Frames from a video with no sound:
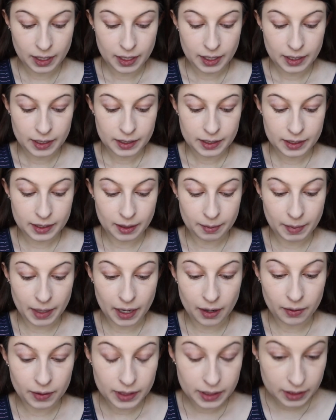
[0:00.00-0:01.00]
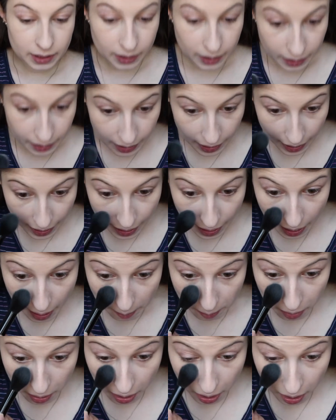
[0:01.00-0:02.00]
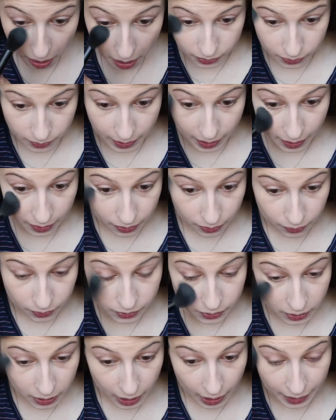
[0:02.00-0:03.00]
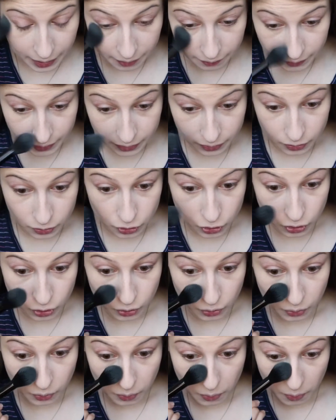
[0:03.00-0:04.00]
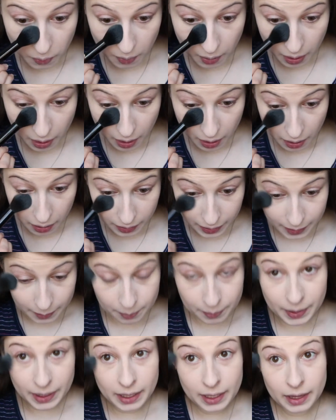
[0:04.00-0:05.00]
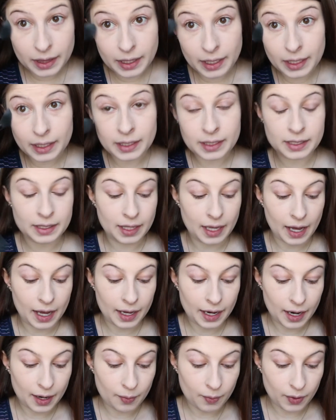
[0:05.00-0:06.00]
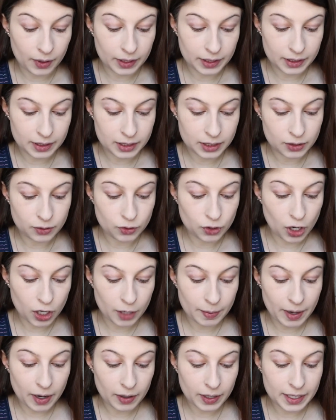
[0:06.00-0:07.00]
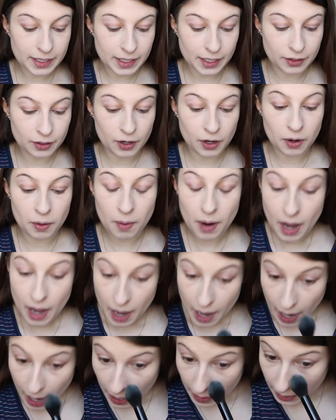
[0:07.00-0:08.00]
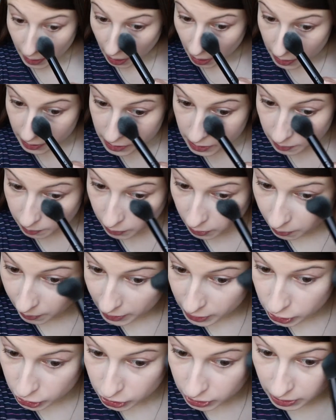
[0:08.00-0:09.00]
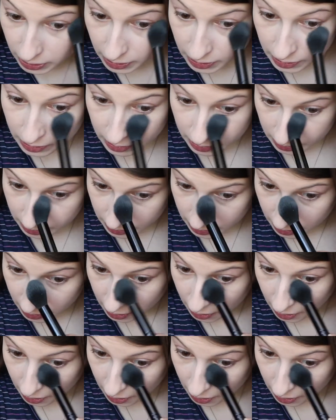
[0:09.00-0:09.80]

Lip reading: some out into the cap. So yeah, those are kind of like the two like big things that I wanted to talk about, because I know I got some questions